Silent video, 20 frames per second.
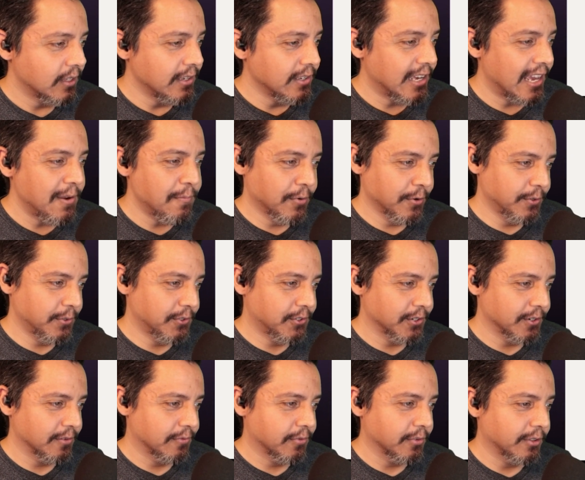Game
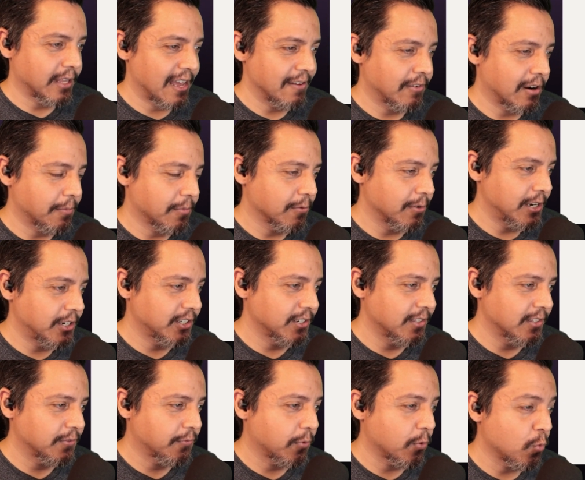producer for live
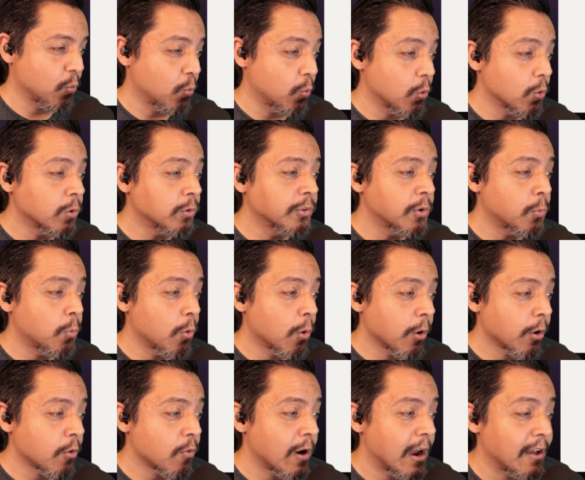operations for World of
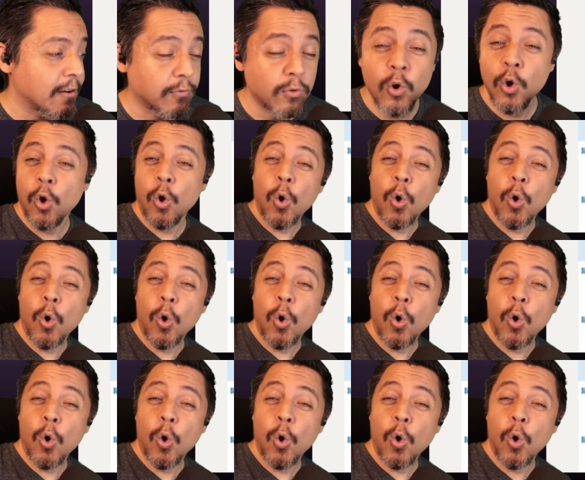Warcraft.